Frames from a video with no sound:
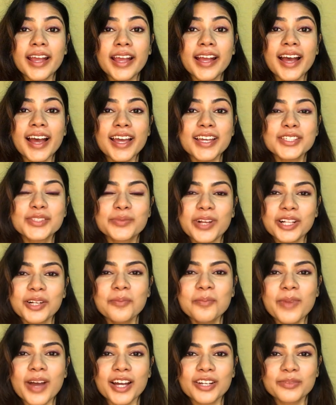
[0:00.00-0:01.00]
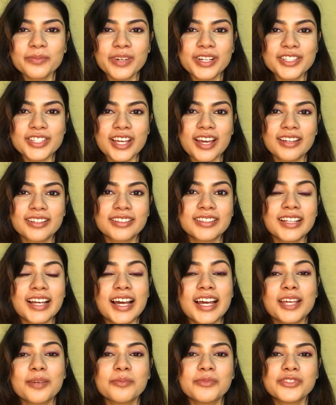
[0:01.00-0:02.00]
Hi guys, welcome back to my channel.
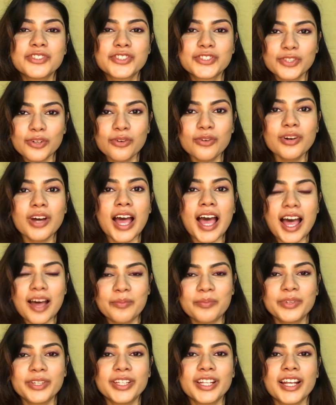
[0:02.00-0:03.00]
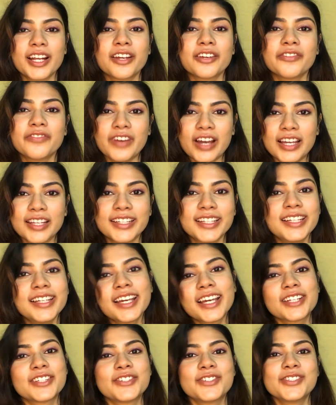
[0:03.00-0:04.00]
I am so happy that I
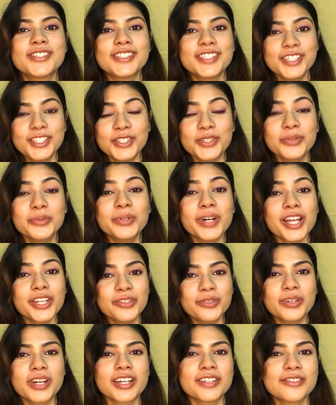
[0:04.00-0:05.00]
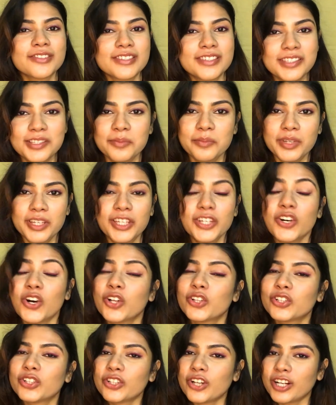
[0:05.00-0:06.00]
finally get to see you and you get to see me,
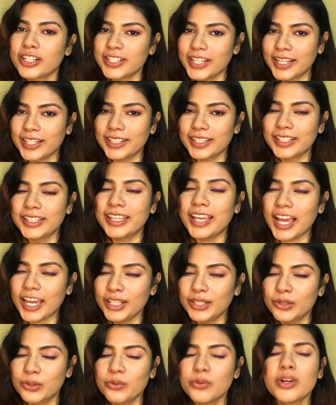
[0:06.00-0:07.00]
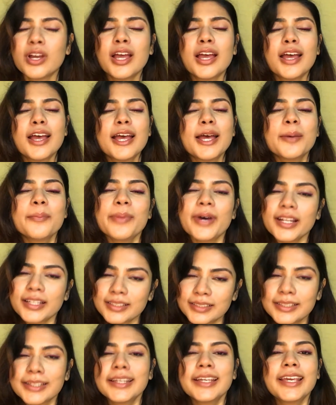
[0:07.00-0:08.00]
although not technically, I know. But
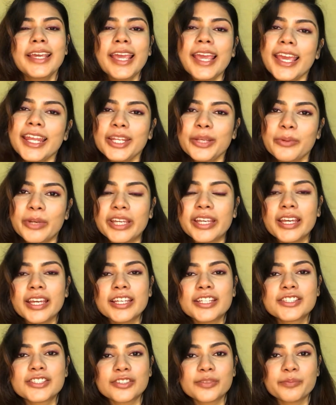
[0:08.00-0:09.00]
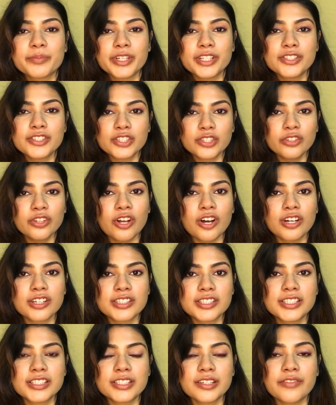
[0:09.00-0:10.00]
anyway, it's been so long
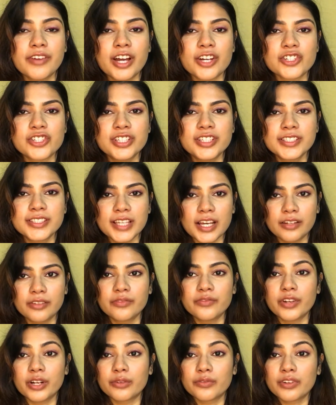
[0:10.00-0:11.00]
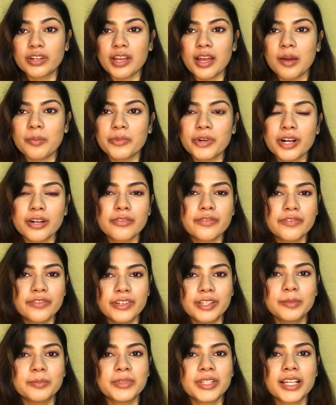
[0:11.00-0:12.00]
since I've actually sat in front of a camera and
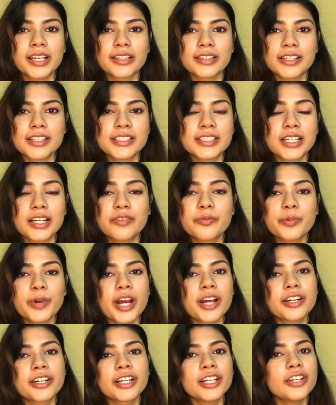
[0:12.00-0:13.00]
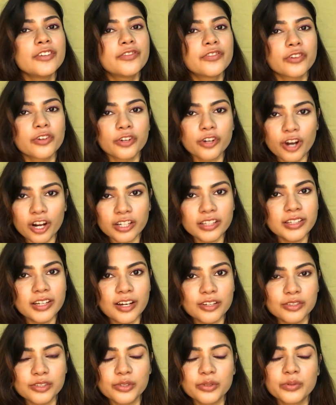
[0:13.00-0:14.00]
filmed like this that I've practically forgotten
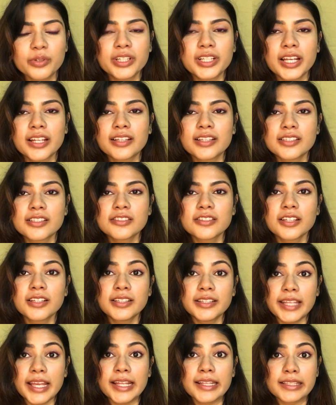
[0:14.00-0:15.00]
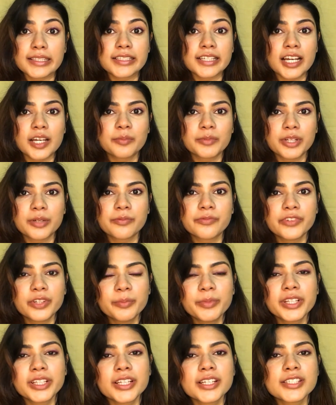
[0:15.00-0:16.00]
how to do it. And this is the 10th time that I'm
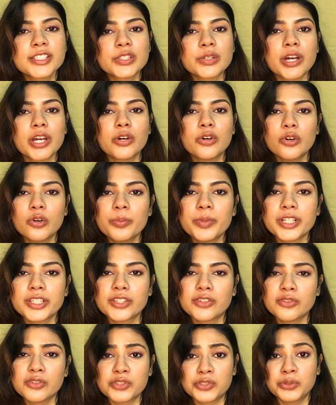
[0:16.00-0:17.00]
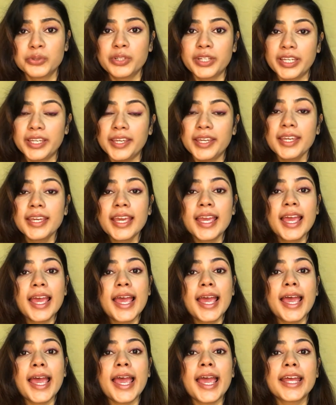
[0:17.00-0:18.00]
filming this, so I hope it goes okay.
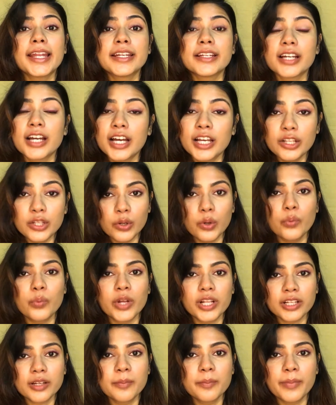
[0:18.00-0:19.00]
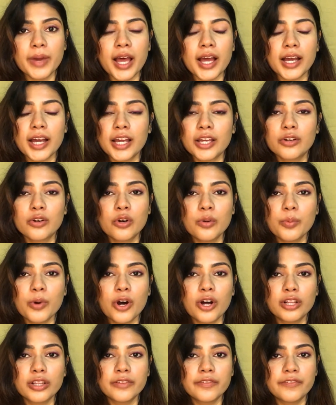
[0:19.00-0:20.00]
And hello, welcome back. I hope
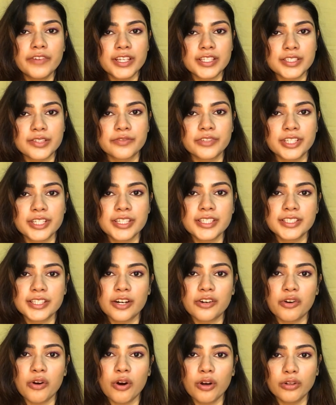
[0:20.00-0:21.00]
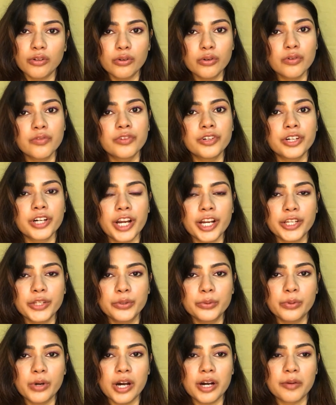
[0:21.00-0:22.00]
all the festivities are all over and
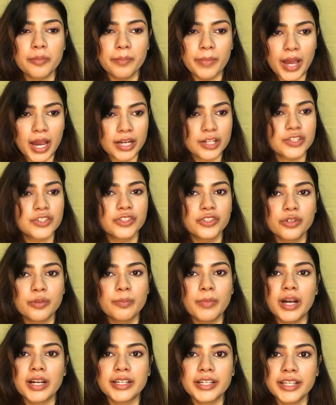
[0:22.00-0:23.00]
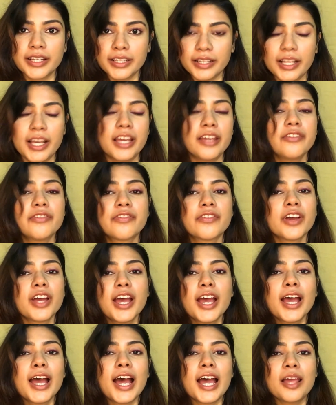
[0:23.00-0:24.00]
you are back to your mundane life.
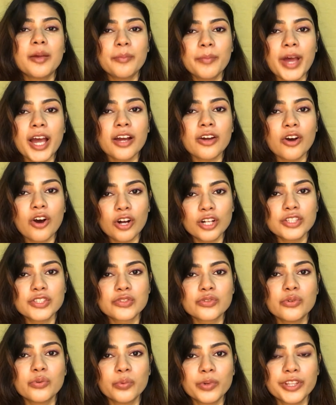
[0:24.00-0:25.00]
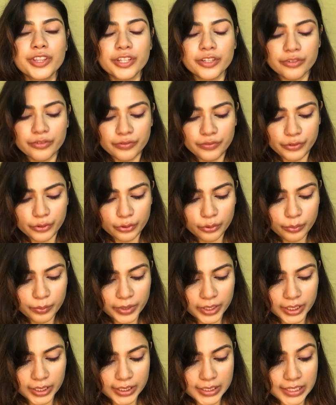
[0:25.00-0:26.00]
I am back also with a review
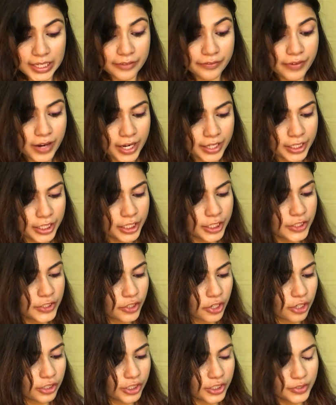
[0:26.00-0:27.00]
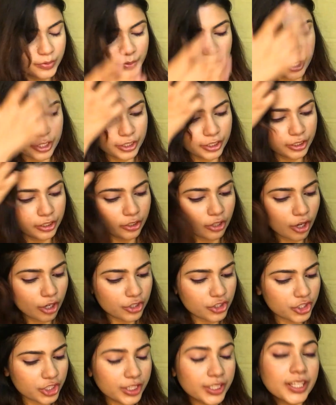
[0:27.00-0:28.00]
because I finally saw this product
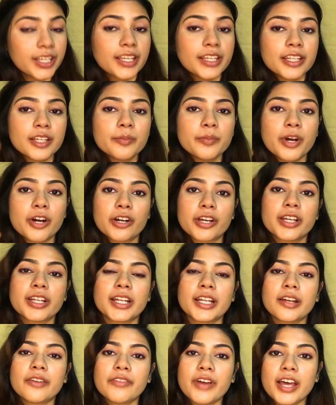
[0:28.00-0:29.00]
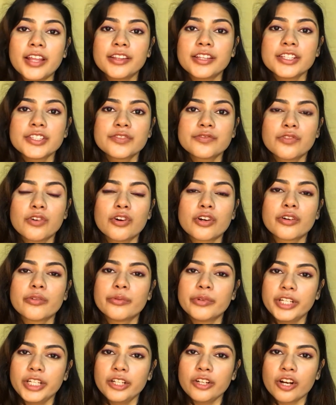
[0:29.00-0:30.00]
launch in the Indian market, and I've had this for a
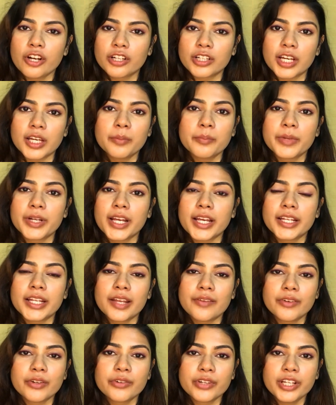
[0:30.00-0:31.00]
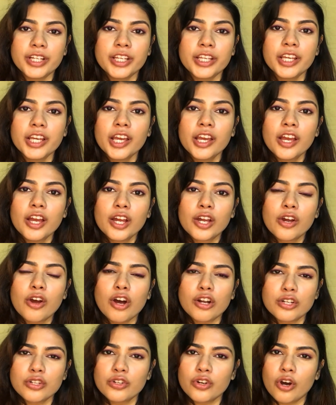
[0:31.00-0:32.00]
really long time, but I never really
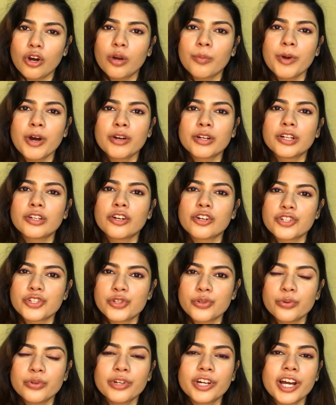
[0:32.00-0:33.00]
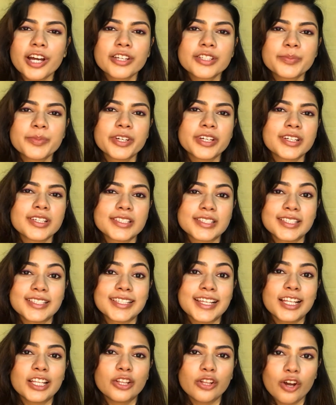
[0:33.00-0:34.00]
got to talk about it or show you guys because this
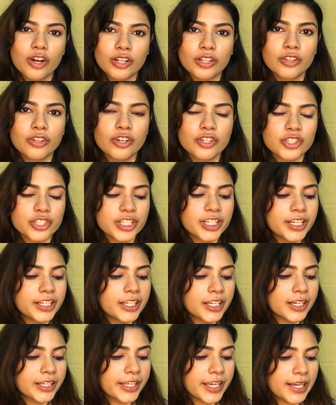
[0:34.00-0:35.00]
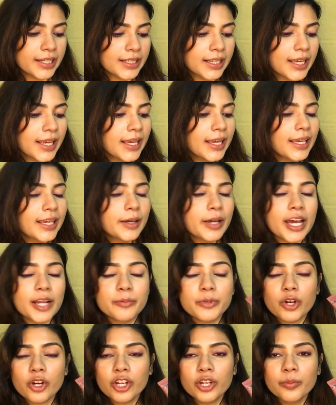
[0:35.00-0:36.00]
had not launched in India yet.
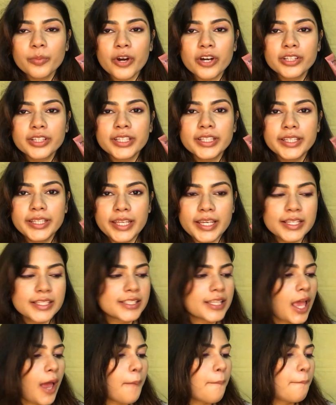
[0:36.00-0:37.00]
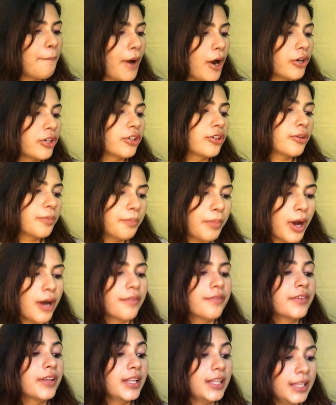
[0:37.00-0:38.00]
I'm talking about the NYX Powder
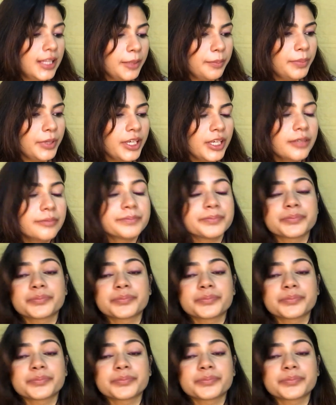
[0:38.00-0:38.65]
Puff Lippie.